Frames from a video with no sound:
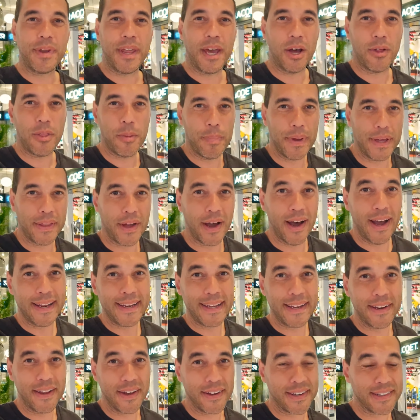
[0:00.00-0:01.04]
Now, the bit I
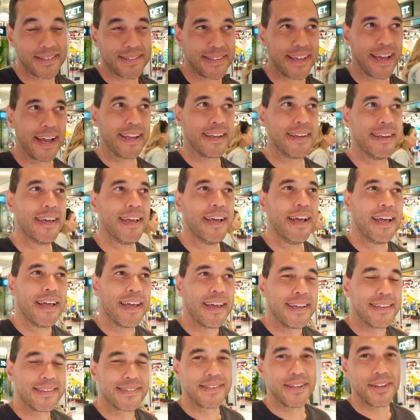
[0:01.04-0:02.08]
didn't understand
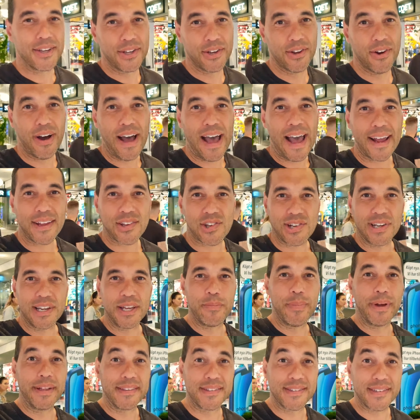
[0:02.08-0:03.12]
is that you're not
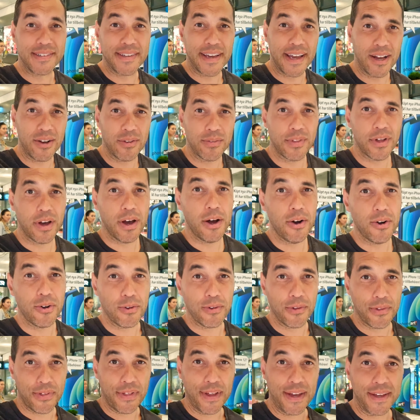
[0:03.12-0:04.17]
actually meant to down the whole
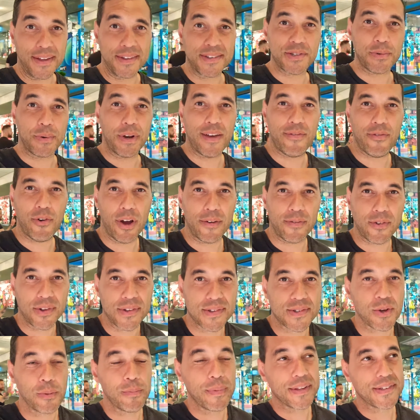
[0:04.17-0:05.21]
thing. So whenever I've
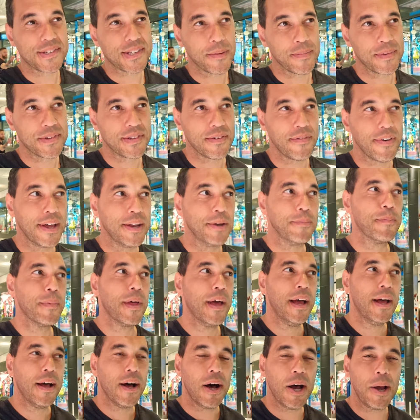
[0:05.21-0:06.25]
gone to a Midsummer's event,
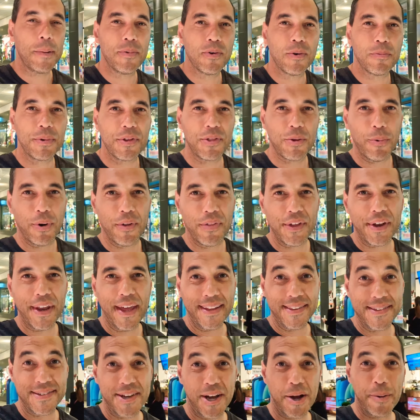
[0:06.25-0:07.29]
I'm normally the one that
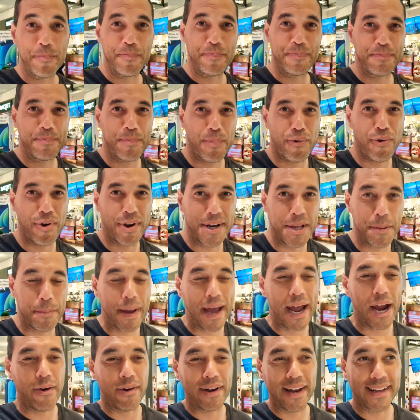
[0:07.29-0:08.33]
ends up pretty
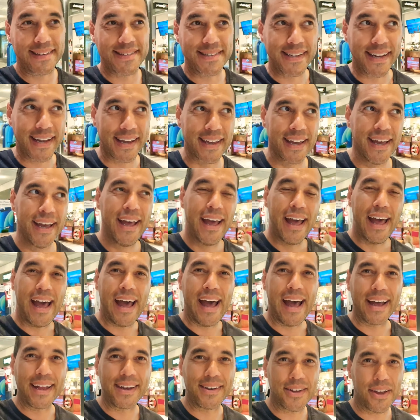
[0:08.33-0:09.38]
paralytic
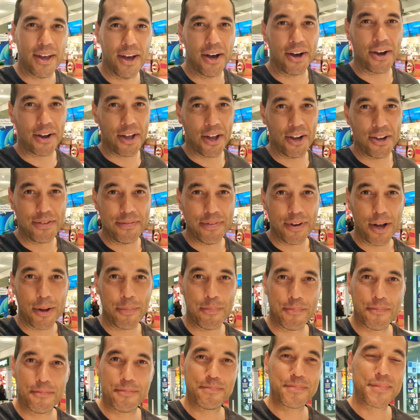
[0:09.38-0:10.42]
and hungover.